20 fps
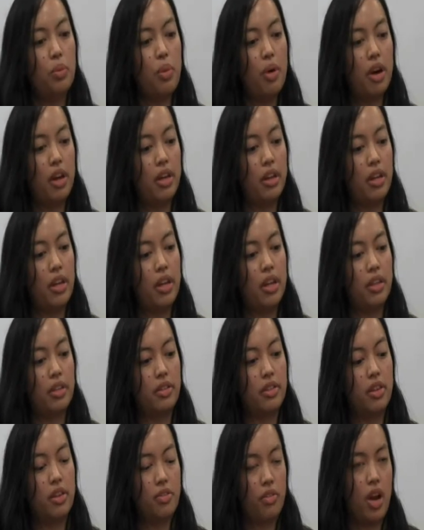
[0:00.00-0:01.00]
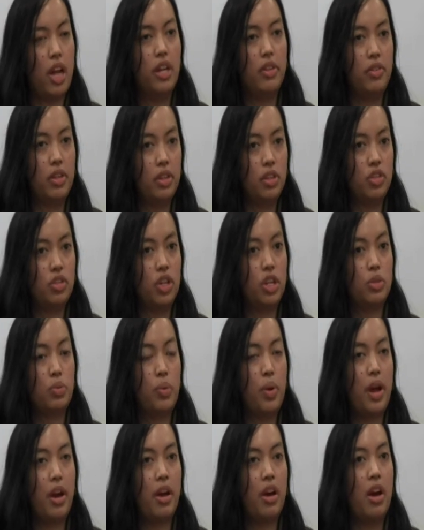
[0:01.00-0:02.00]
work in a variety of
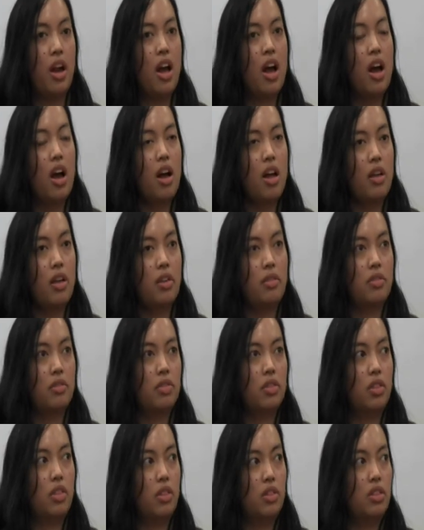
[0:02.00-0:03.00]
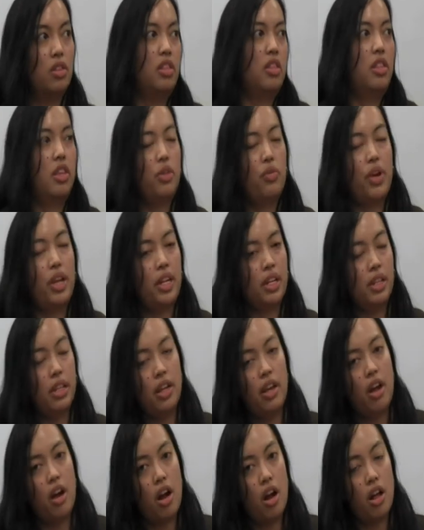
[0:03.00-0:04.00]
industries where
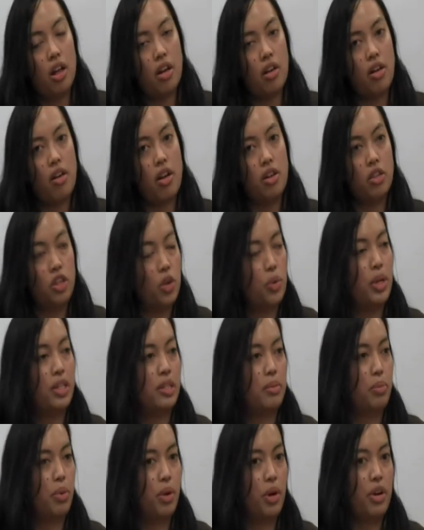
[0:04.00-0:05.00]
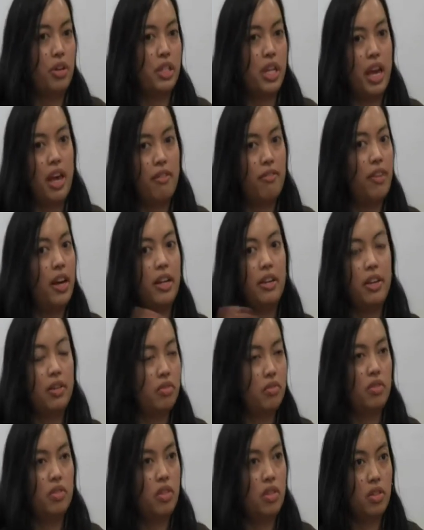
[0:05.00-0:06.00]
theoretically U.S. employers can't find
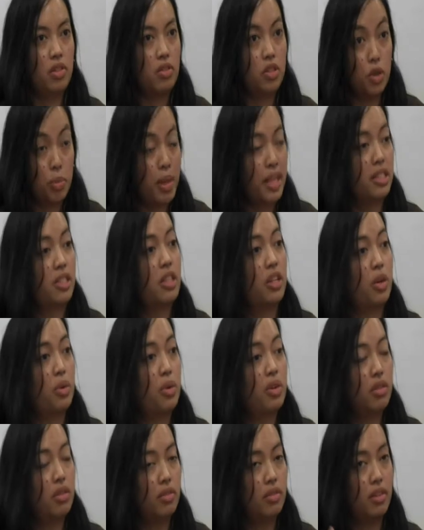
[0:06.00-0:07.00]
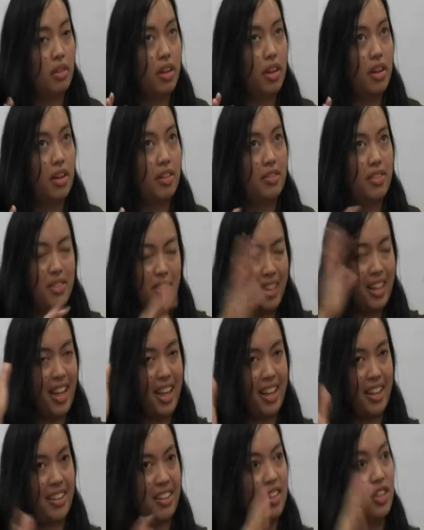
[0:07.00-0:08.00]
domestic,
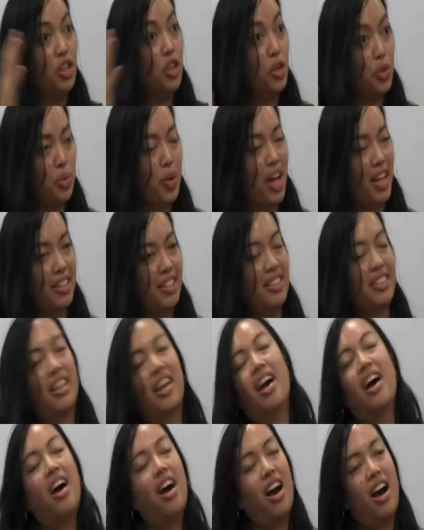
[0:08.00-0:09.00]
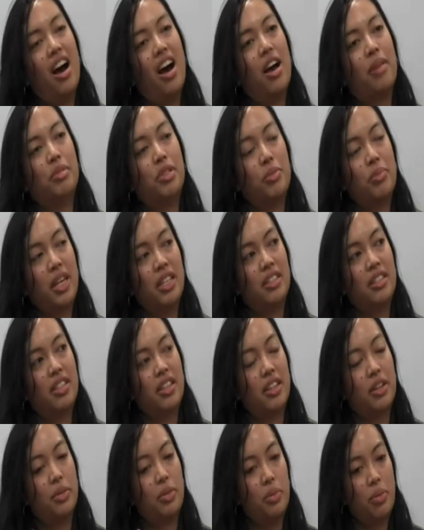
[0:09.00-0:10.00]
like U.S.
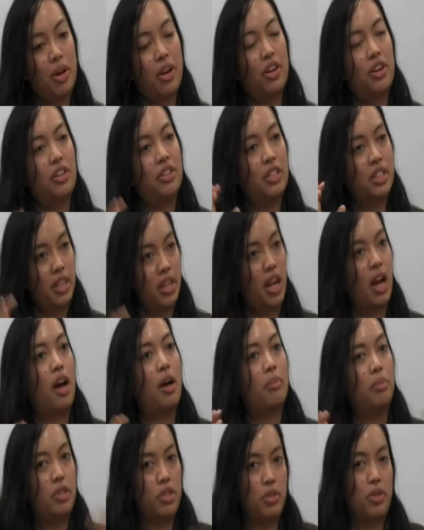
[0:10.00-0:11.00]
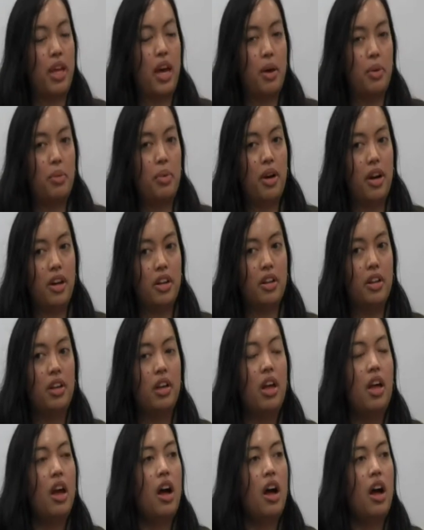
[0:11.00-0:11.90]
Domestic workers to come do that work.